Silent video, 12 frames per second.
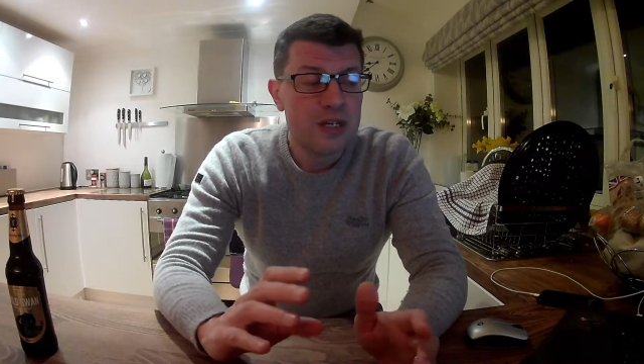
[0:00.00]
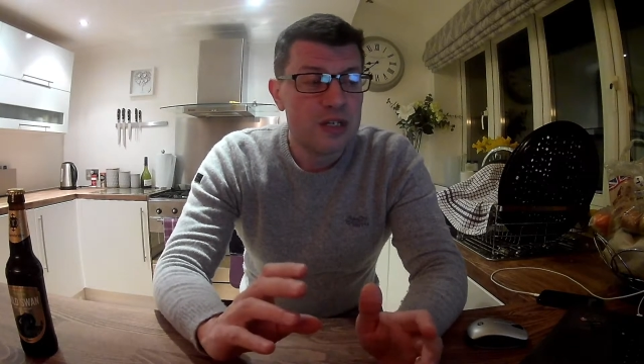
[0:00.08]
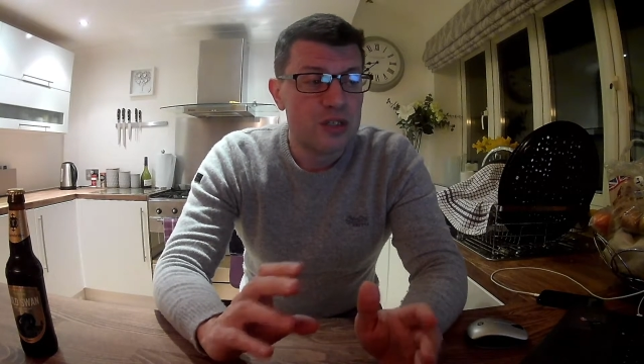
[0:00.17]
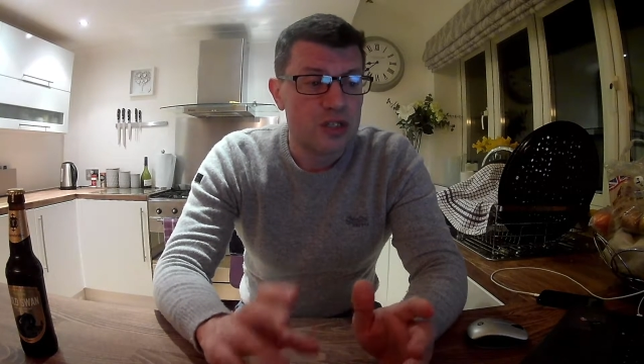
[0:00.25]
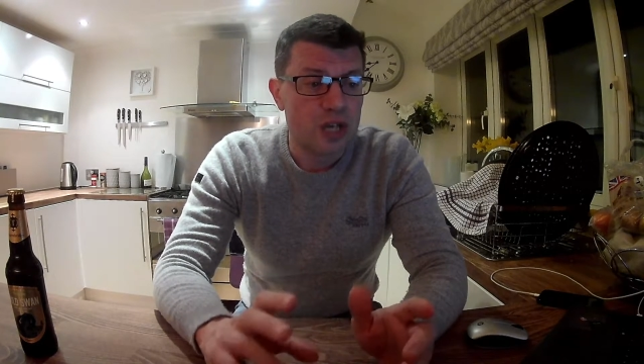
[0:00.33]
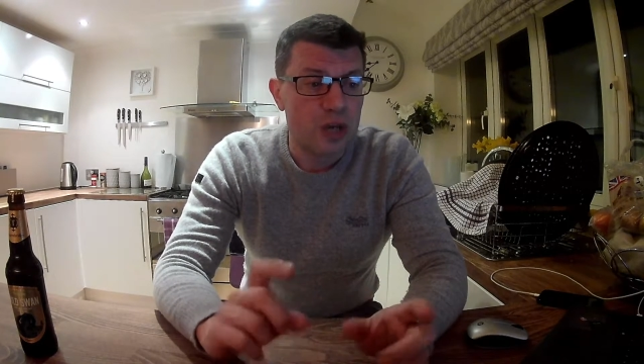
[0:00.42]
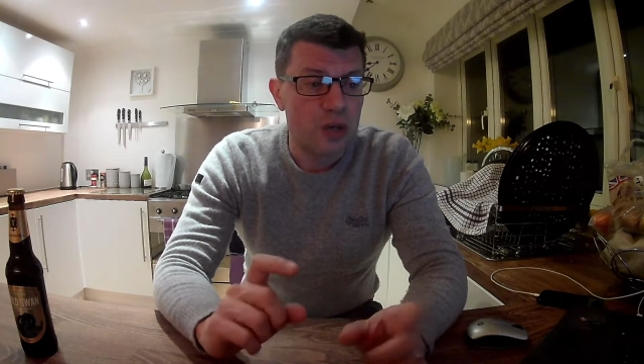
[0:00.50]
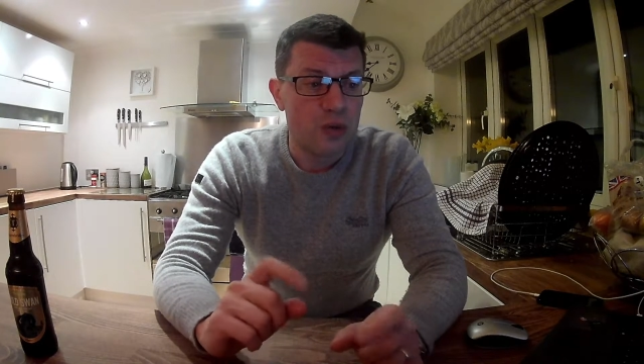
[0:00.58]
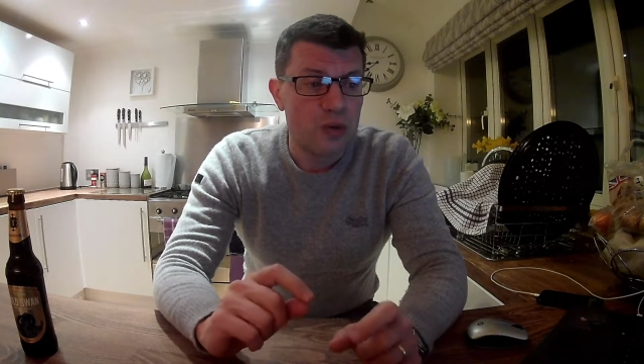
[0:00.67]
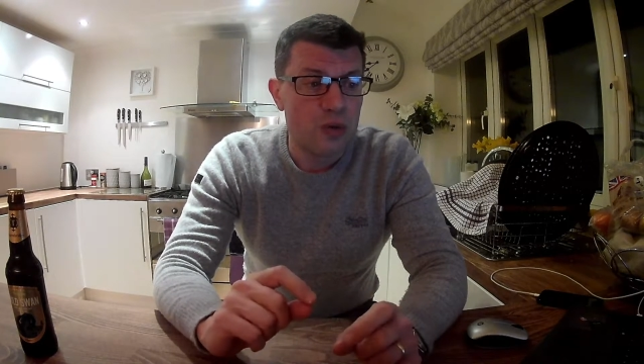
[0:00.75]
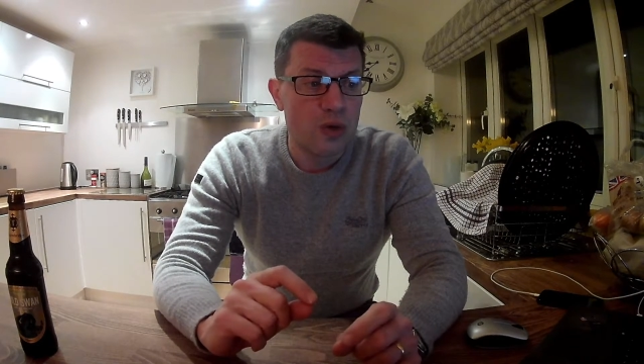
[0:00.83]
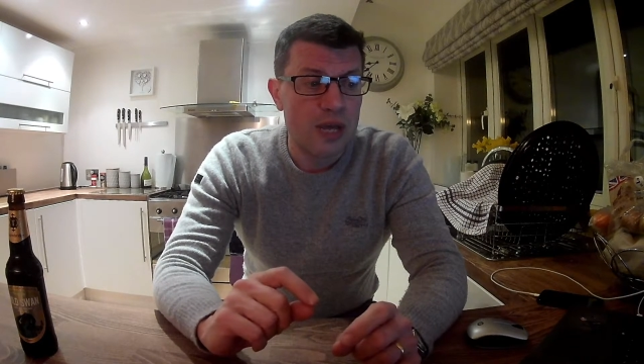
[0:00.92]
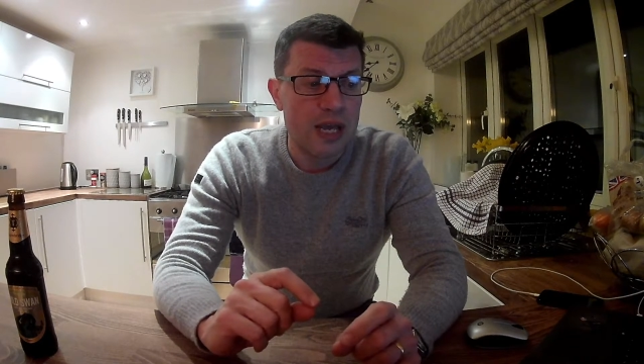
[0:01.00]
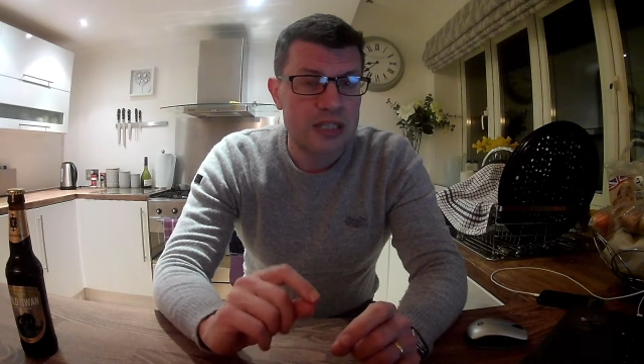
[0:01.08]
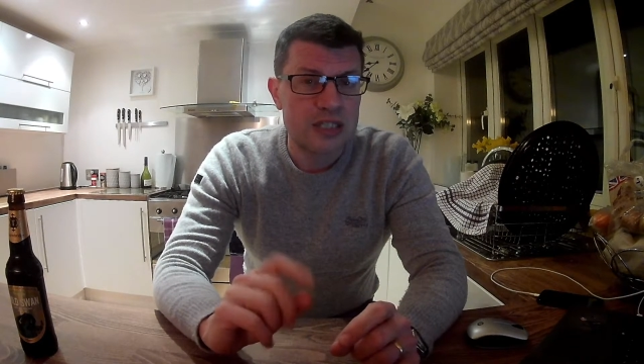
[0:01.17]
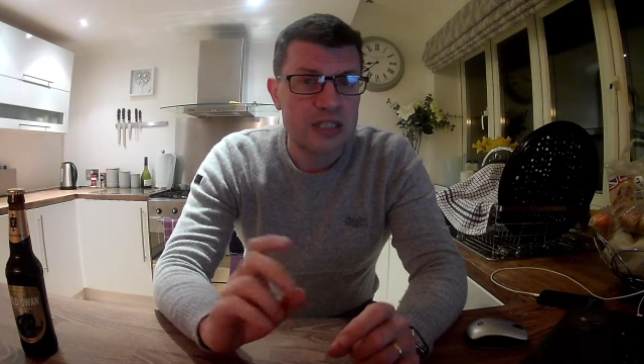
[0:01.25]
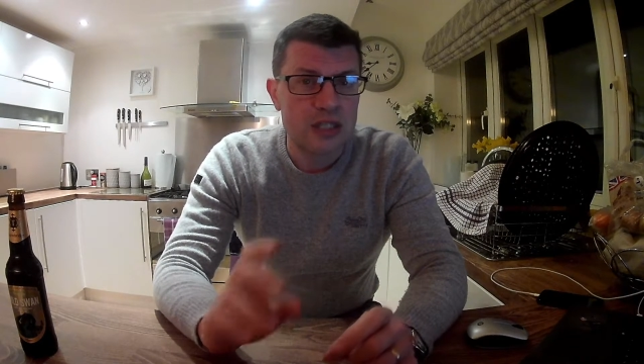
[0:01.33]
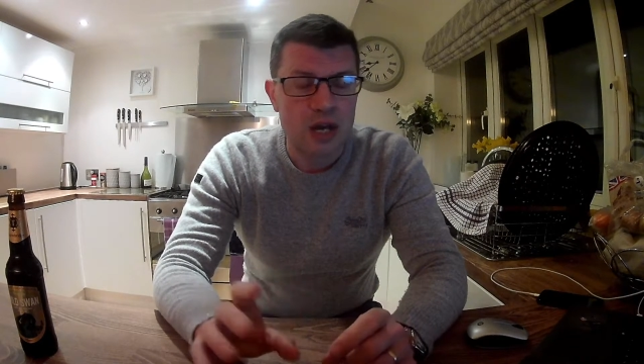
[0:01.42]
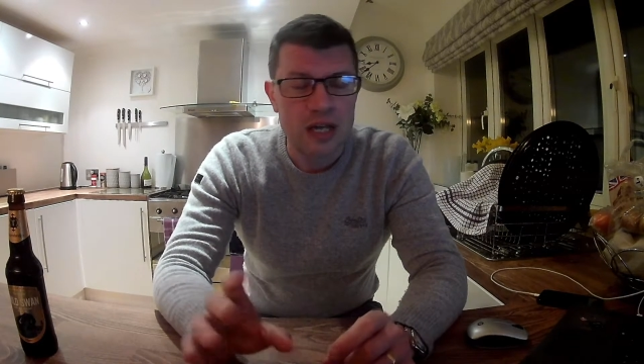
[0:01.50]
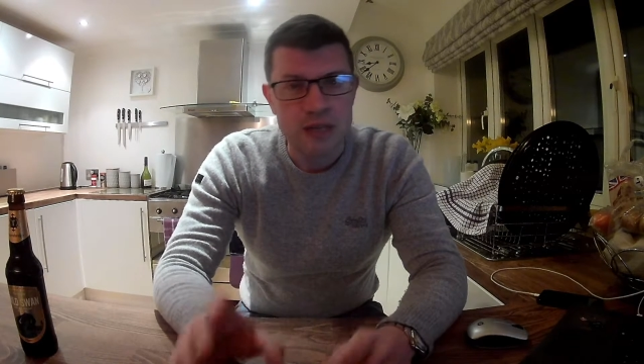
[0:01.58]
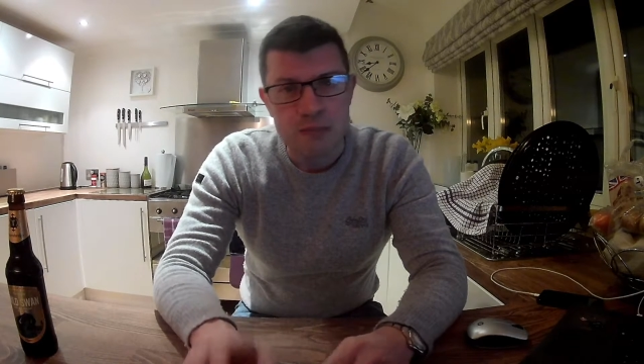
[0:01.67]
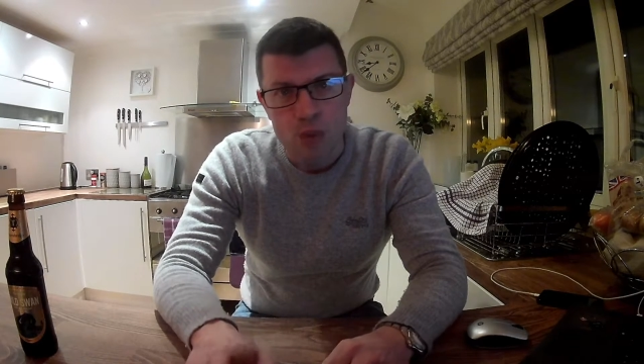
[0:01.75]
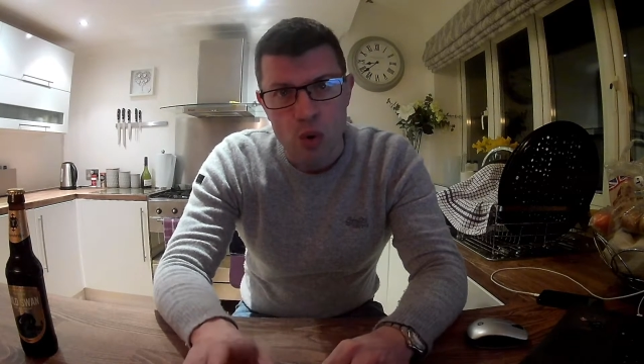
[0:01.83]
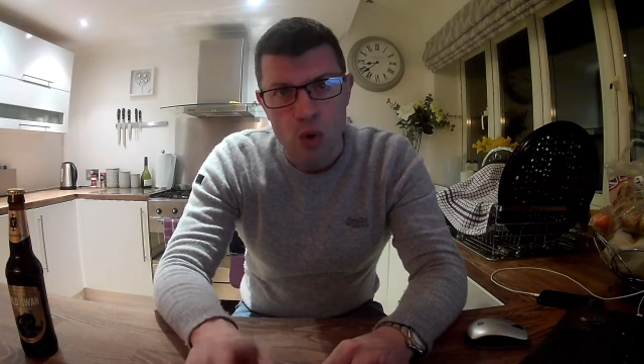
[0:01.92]
So it's slightly
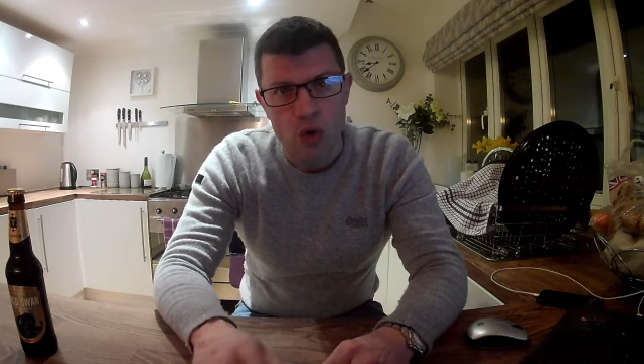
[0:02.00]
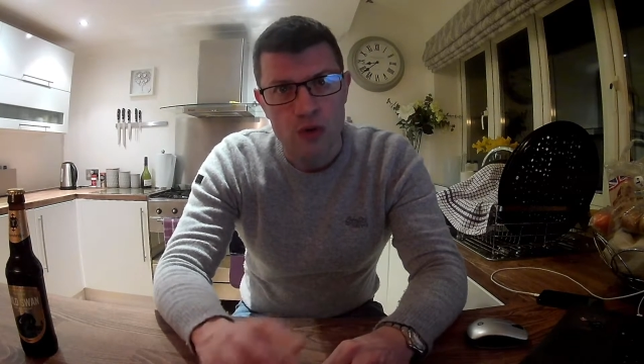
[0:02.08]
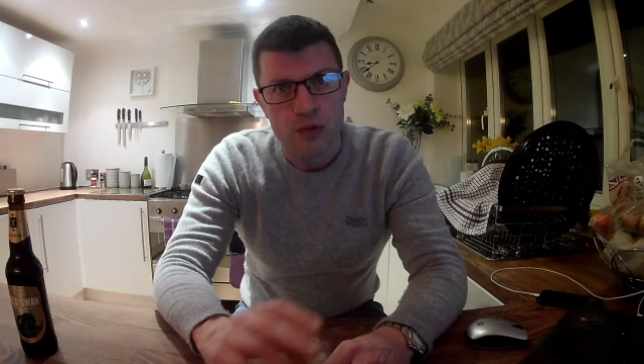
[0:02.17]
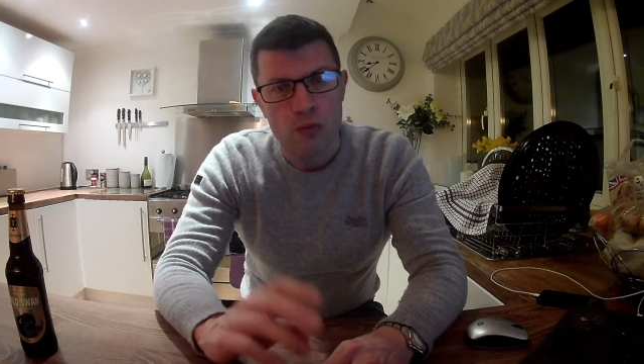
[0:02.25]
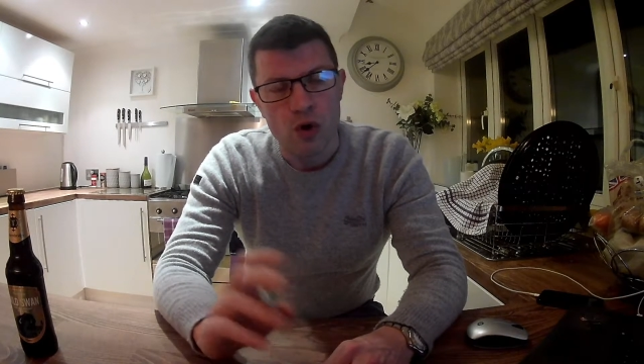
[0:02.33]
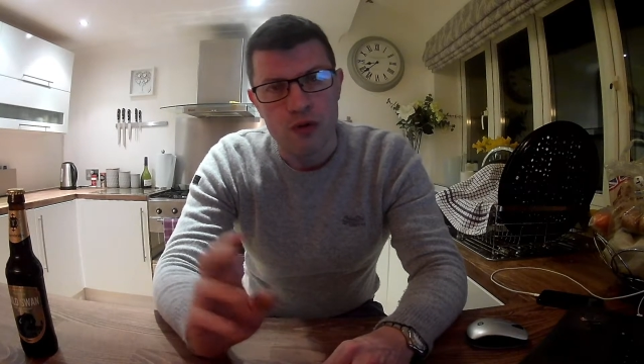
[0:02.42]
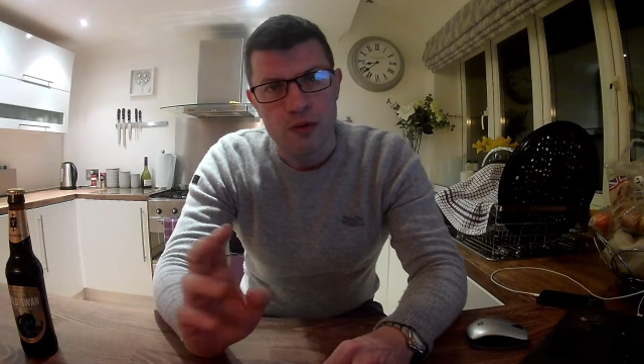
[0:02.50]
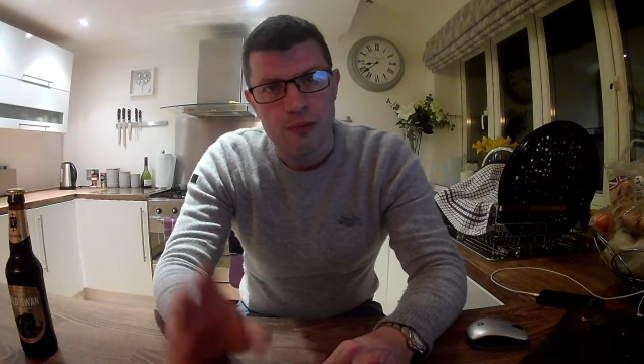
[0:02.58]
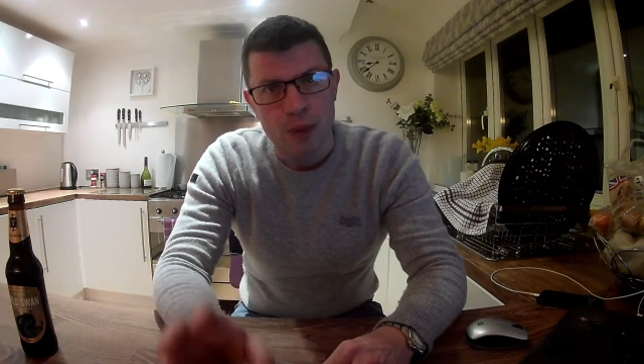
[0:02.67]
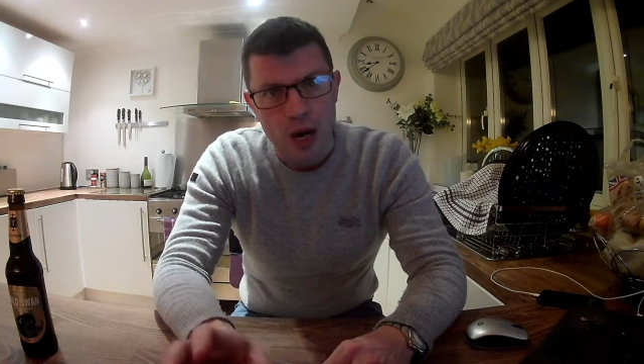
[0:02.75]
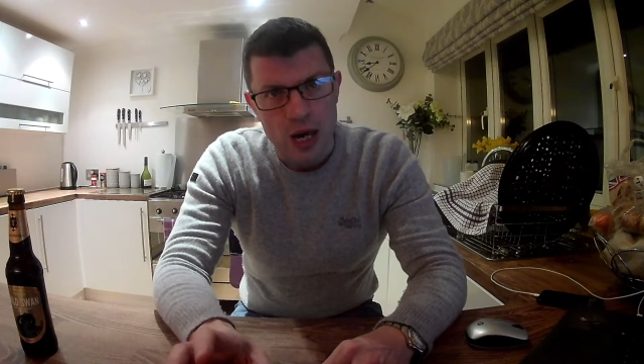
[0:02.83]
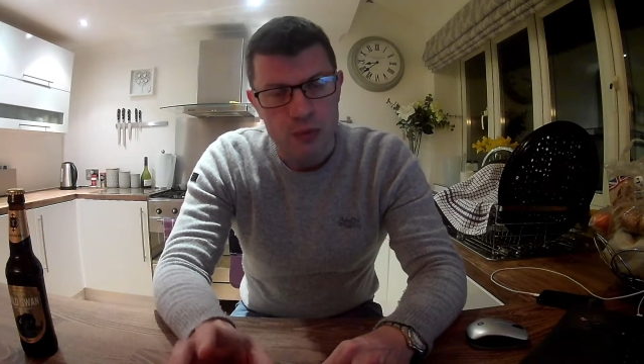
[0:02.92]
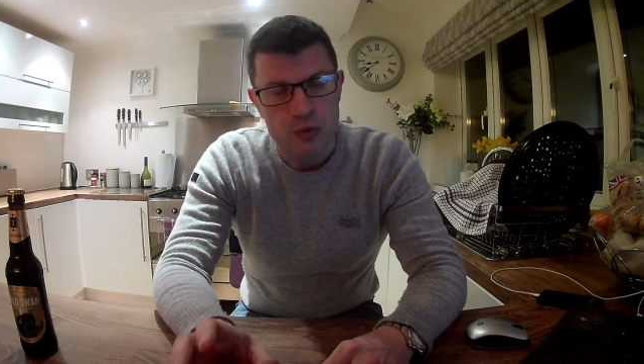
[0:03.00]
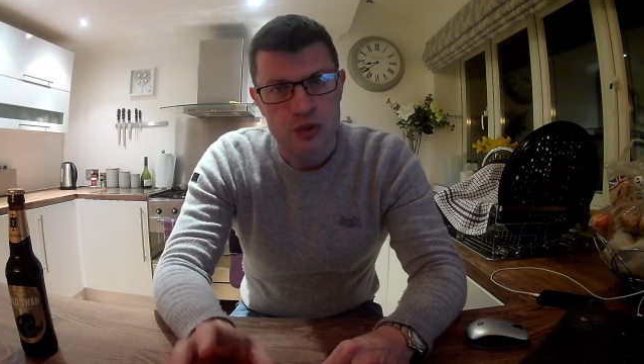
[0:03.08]
more than what the Bible